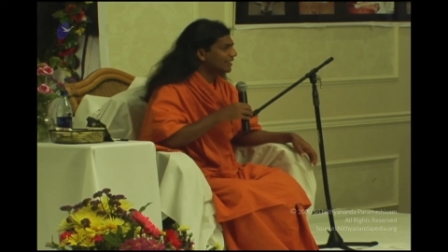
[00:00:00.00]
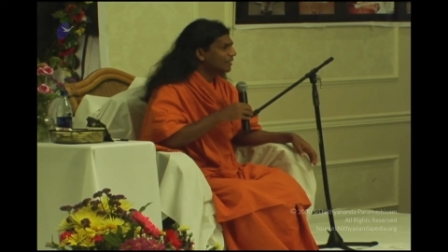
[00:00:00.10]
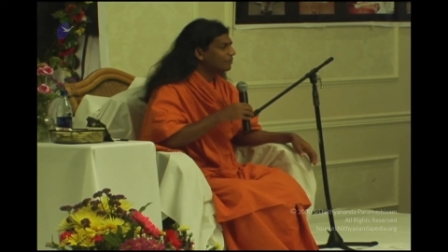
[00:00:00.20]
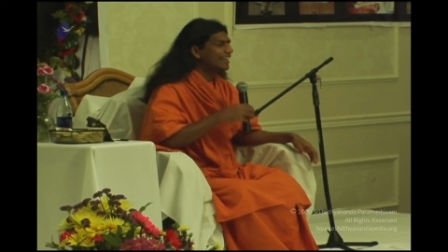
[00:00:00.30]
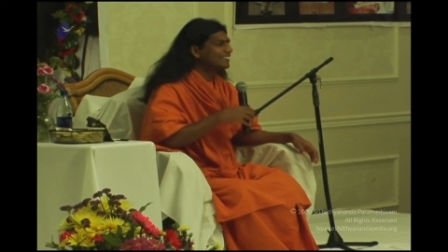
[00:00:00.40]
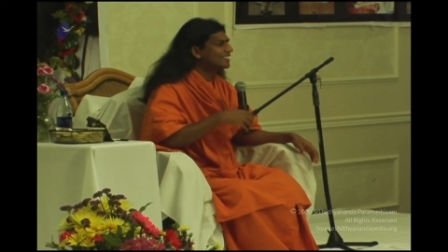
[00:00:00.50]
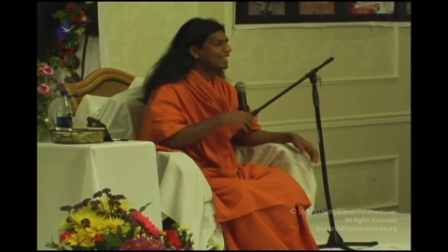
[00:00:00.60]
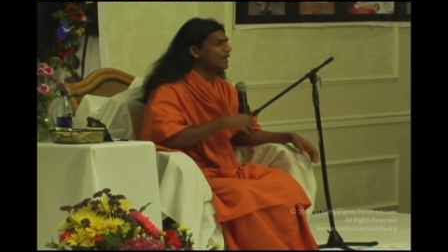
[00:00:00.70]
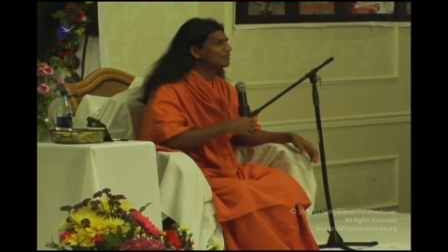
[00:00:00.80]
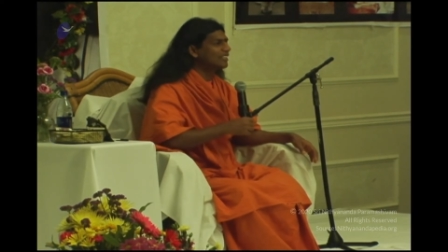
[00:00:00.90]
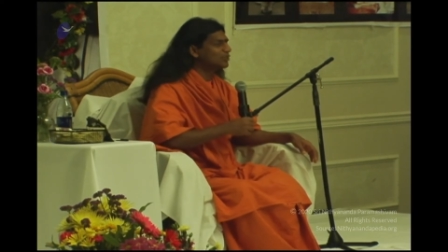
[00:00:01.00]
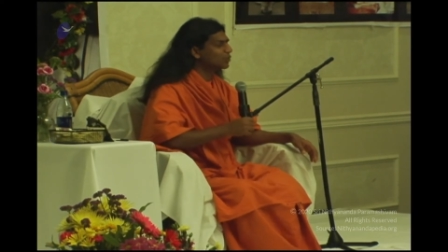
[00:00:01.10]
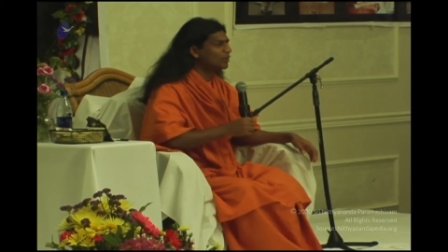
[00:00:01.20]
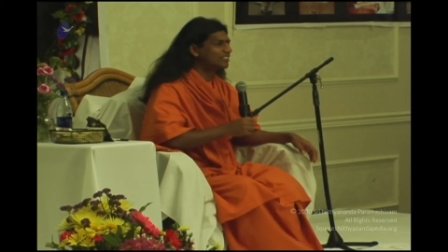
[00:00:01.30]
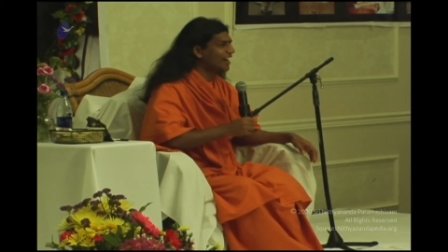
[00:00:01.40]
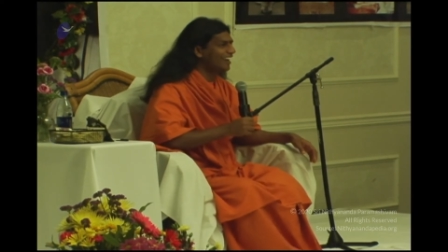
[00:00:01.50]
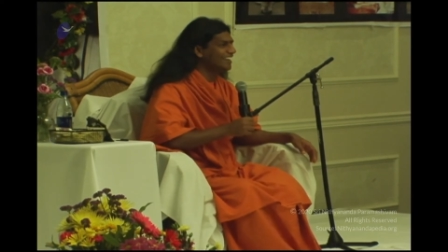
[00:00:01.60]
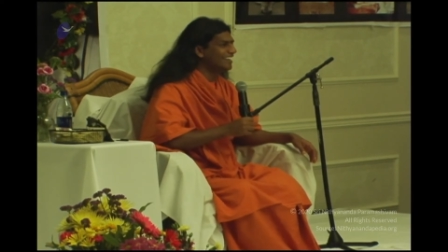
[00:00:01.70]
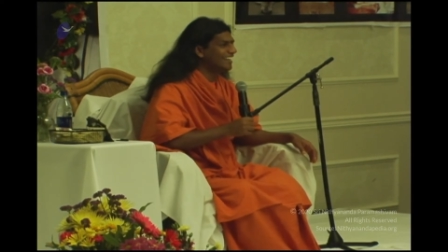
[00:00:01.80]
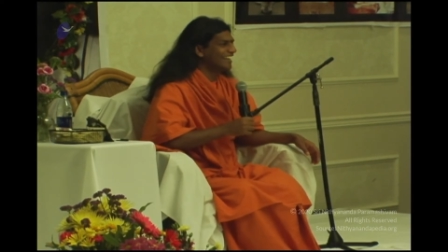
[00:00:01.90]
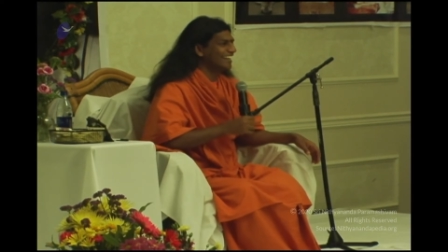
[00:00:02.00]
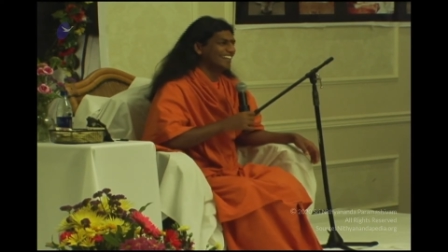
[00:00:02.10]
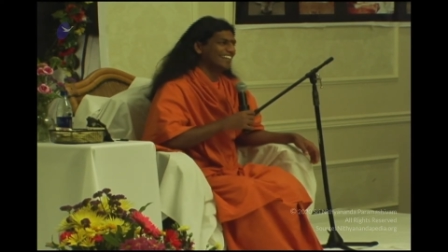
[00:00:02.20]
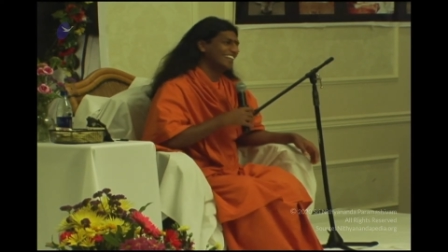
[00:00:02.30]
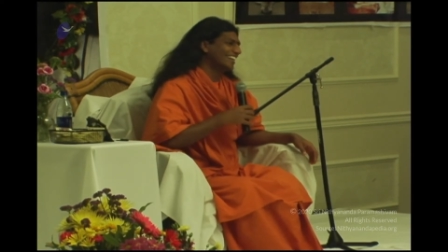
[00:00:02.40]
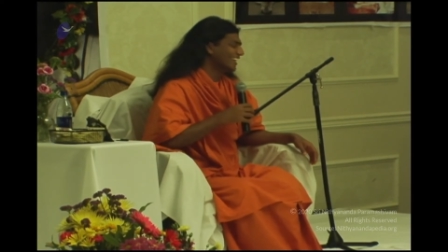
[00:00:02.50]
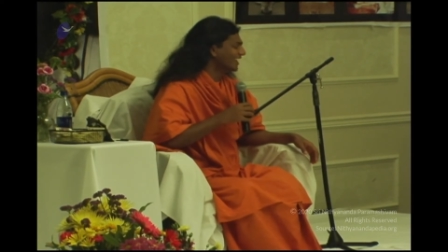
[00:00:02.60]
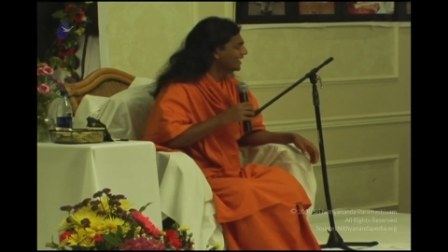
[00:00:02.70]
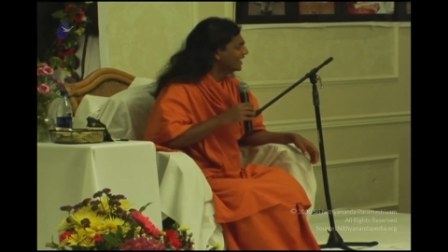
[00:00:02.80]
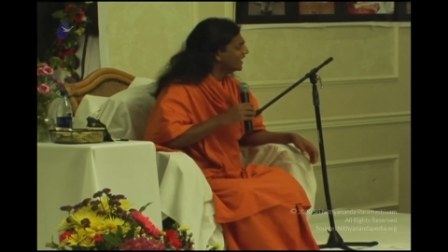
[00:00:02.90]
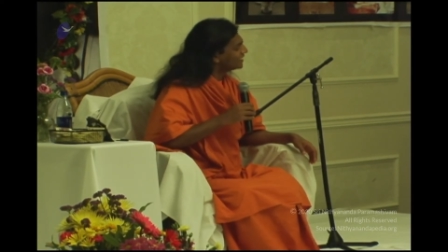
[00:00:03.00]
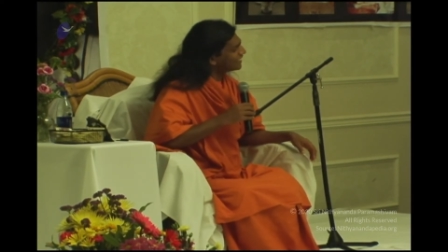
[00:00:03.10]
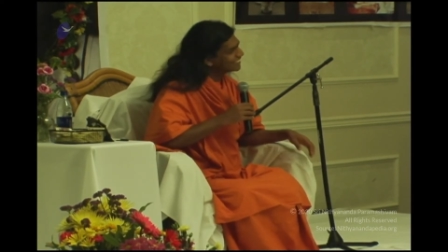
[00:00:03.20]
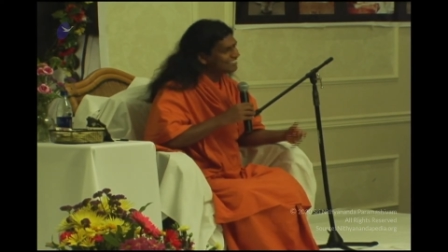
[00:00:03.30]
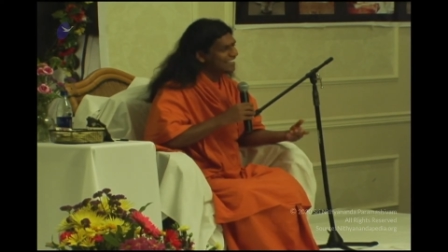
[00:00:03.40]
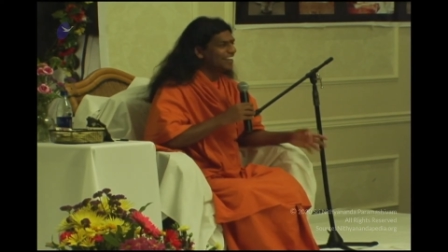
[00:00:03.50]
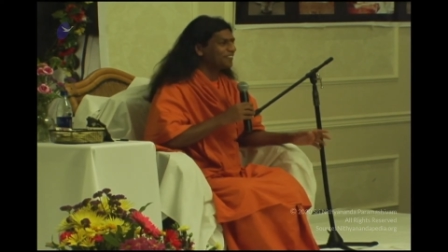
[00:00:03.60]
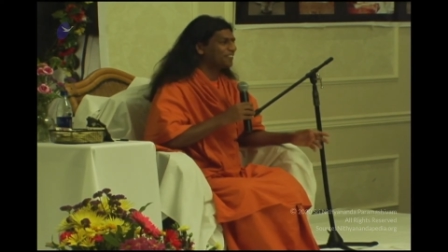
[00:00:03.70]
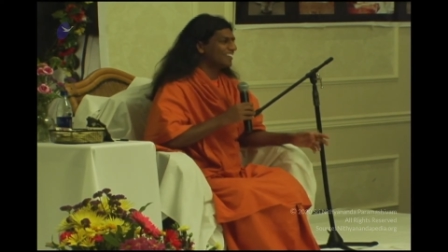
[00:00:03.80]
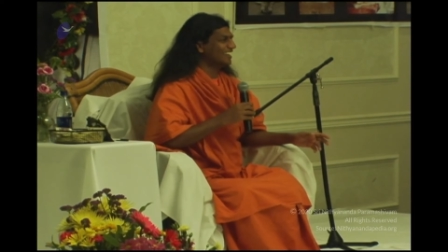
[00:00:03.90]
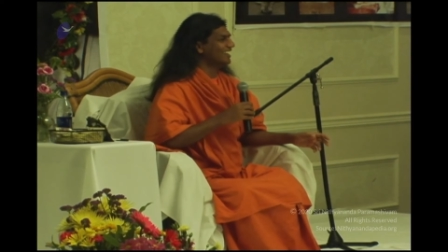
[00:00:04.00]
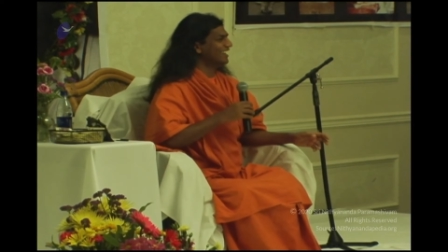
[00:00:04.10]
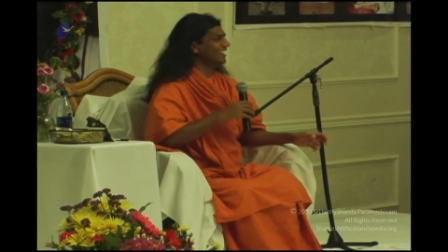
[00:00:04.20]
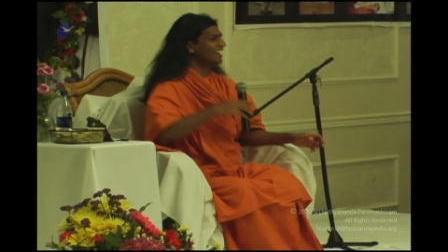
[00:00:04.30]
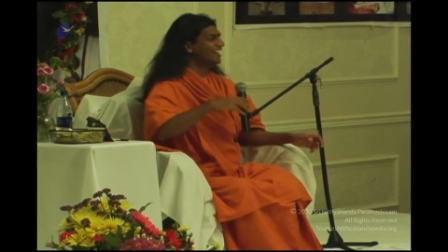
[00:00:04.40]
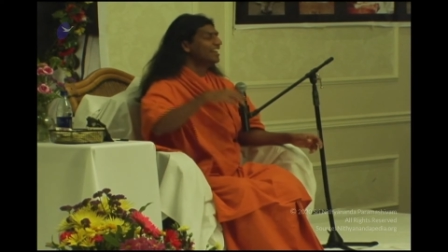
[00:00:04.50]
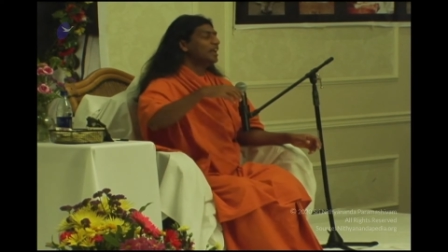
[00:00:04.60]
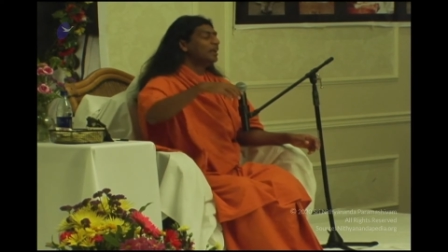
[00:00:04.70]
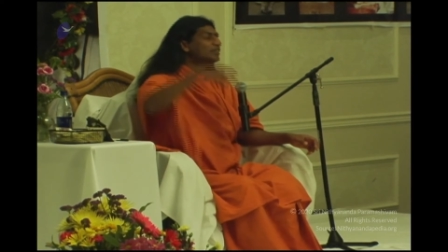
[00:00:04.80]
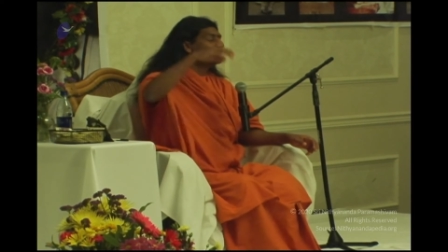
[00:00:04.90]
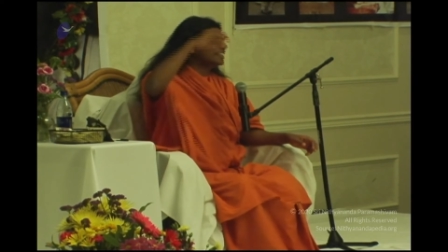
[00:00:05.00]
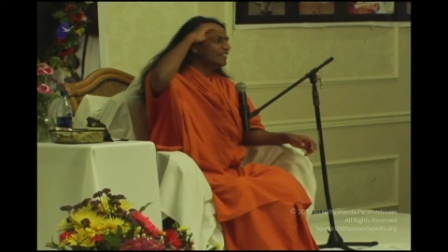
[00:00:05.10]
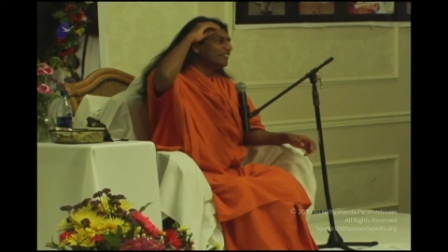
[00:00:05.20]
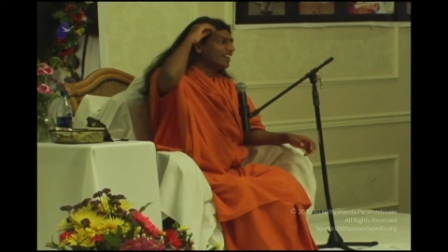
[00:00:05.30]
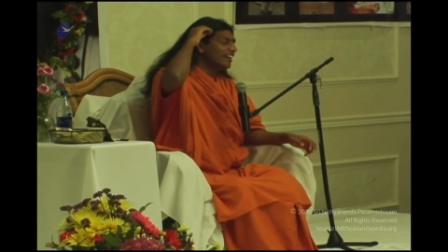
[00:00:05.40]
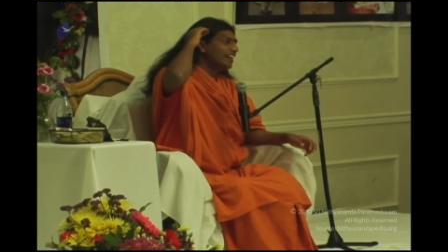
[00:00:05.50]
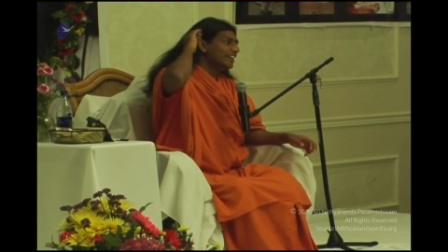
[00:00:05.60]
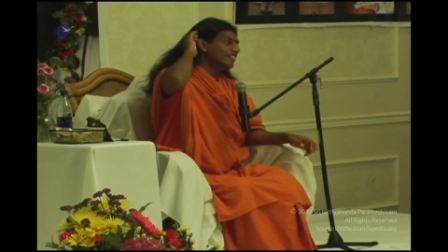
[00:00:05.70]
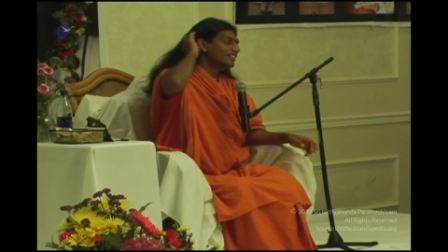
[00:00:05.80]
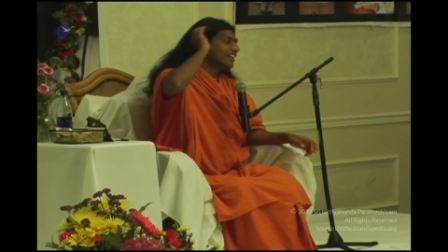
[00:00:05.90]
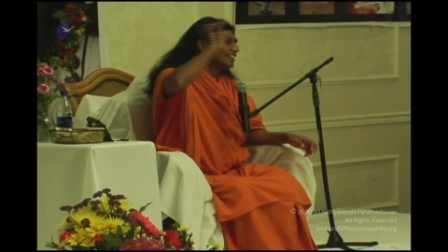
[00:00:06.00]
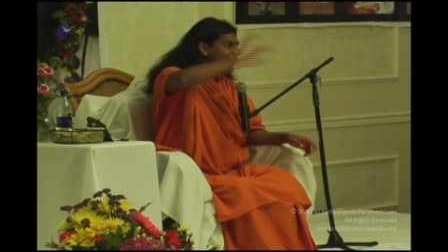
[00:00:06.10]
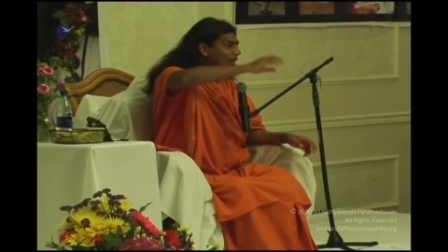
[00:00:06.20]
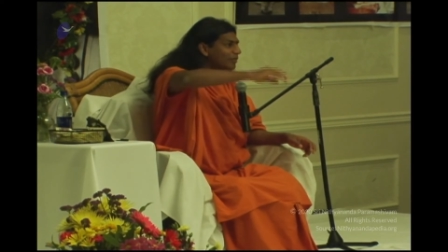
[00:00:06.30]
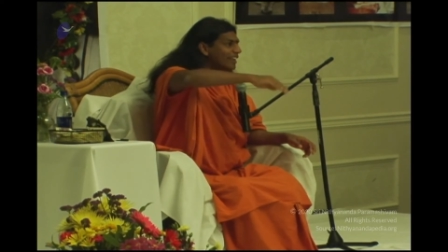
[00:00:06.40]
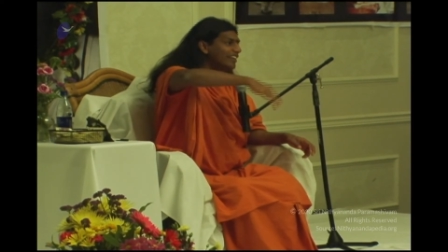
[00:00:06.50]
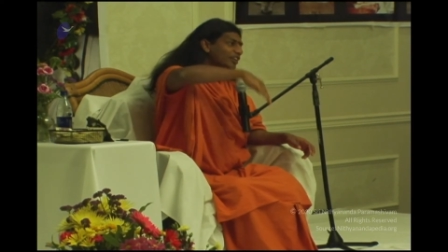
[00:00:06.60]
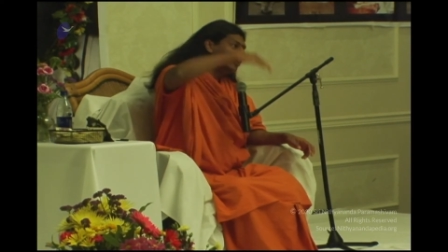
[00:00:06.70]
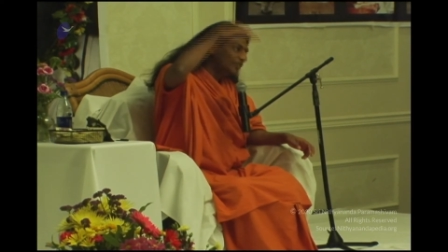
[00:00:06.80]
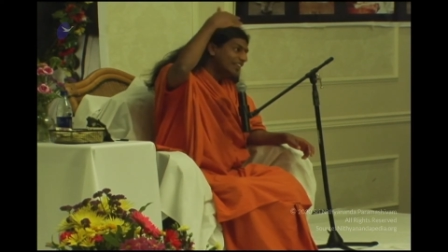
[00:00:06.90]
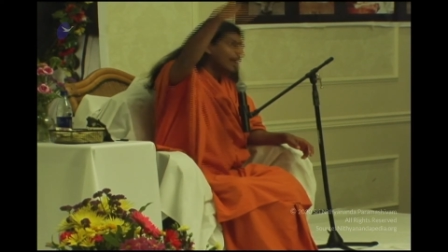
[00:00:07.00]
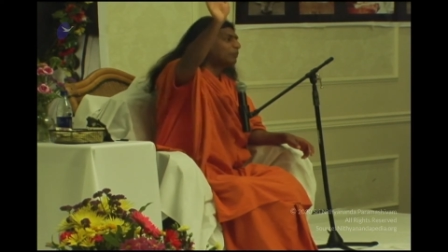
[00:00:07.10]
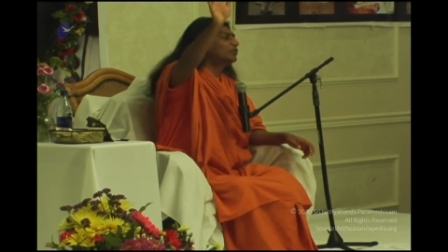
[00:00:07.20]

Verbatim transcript: Because the names are so solid. That is enough. You see, even that name can lead you till up to